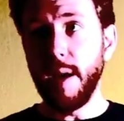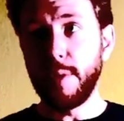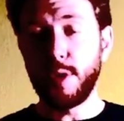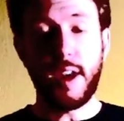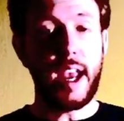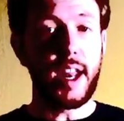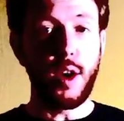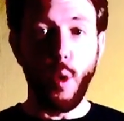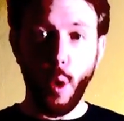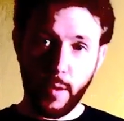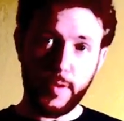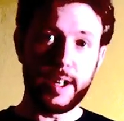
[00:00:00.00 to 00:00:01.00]
created
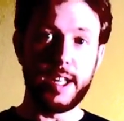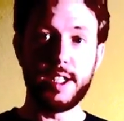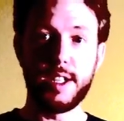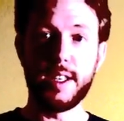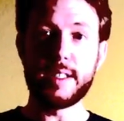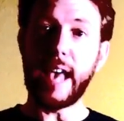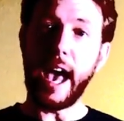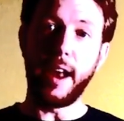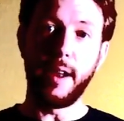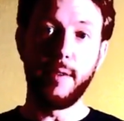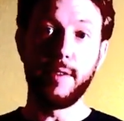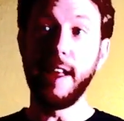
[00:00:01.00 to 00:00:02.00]
orphanages out
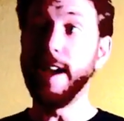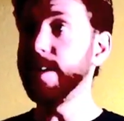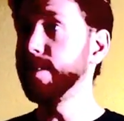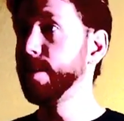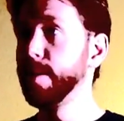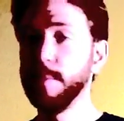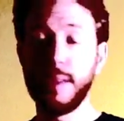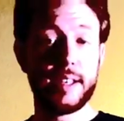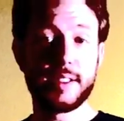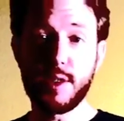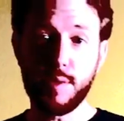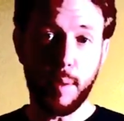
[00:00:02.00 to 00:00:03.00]
of
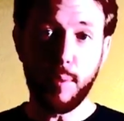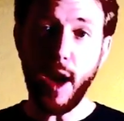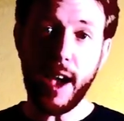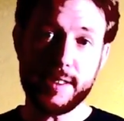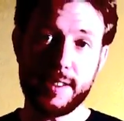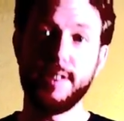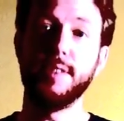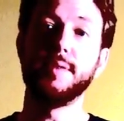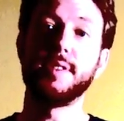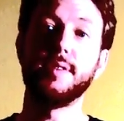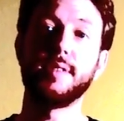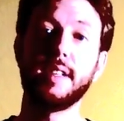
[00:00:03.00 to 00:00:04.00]
places where
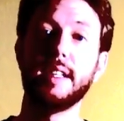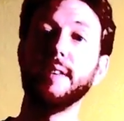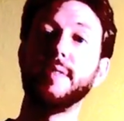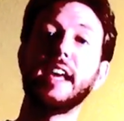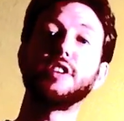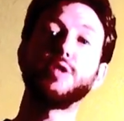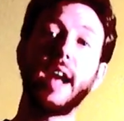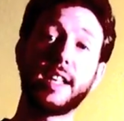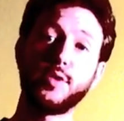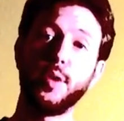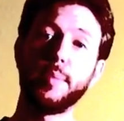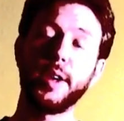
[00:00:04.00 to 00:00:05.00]
prostitutes used to live. They
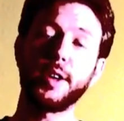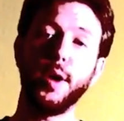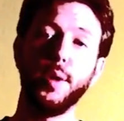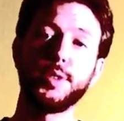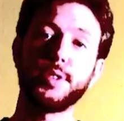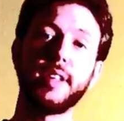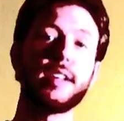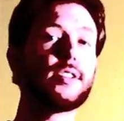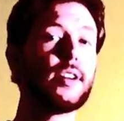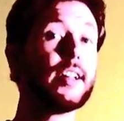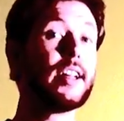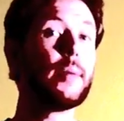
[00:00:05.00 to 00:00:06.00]
transformed their culture, they
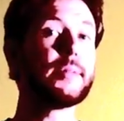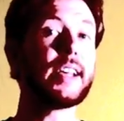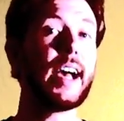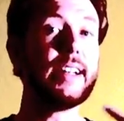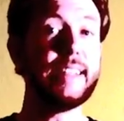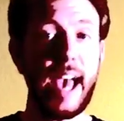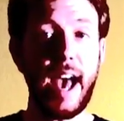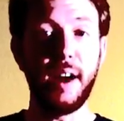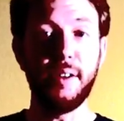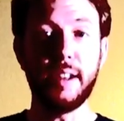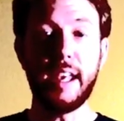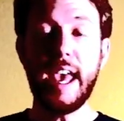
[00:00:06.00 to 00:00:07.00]
turned it upside
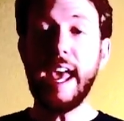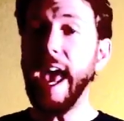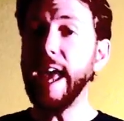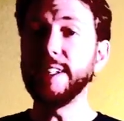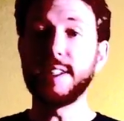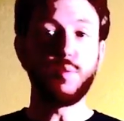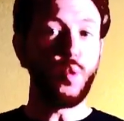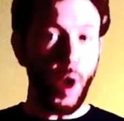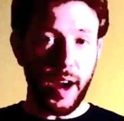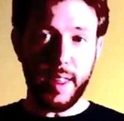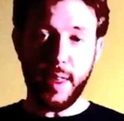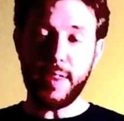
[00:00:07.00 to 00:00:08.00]
down, and
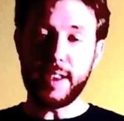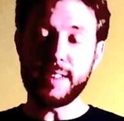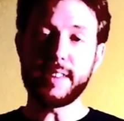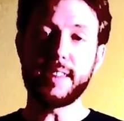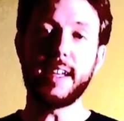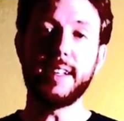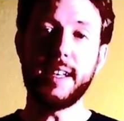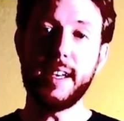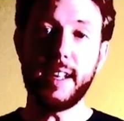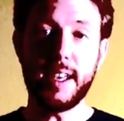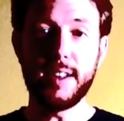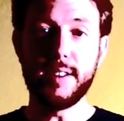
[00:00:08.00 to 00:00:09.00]
one of the things that they
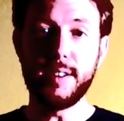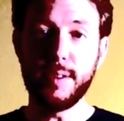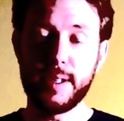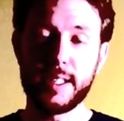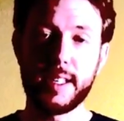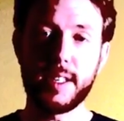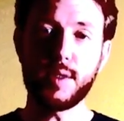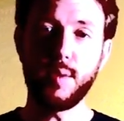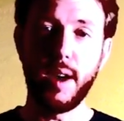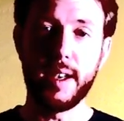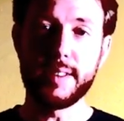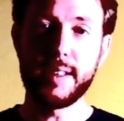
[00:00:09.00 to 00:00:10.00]
did in doing this
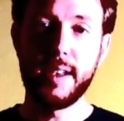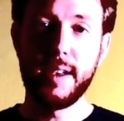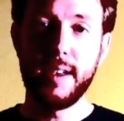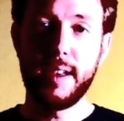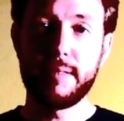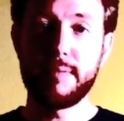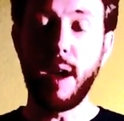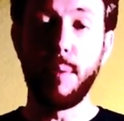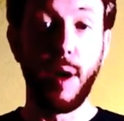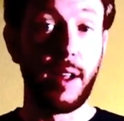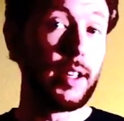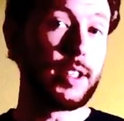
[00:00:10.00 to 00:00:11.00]
was
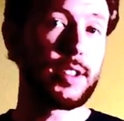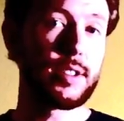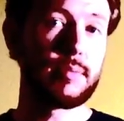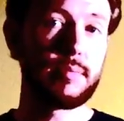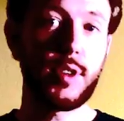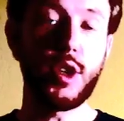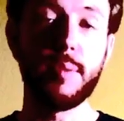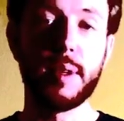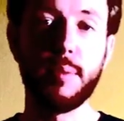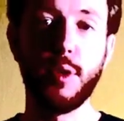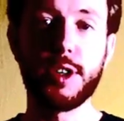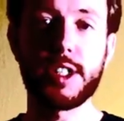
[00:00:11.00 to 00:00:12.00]
abolish human
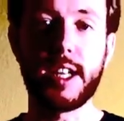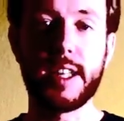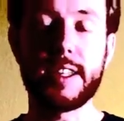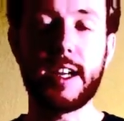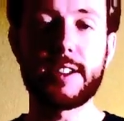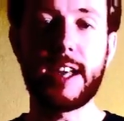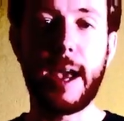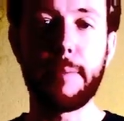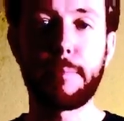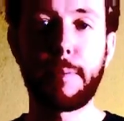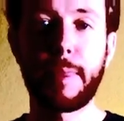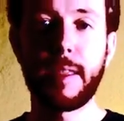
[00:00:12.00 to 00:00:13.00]
abortion at their time.
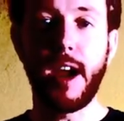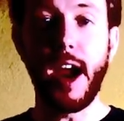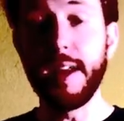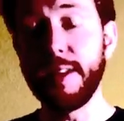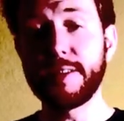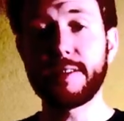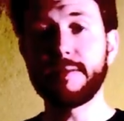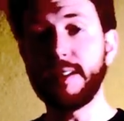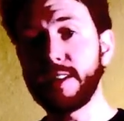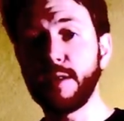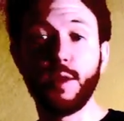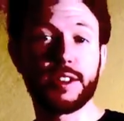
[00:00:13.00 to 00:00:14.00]
All right,
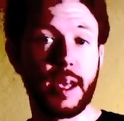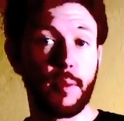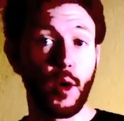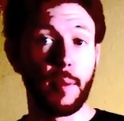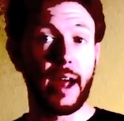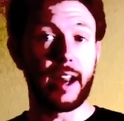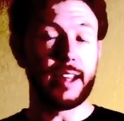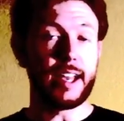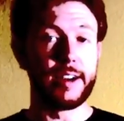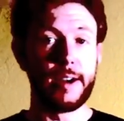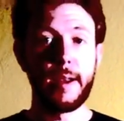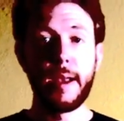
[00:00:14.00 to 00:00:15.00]
we'll say more about it
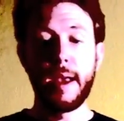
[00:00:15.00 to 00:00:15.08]
later.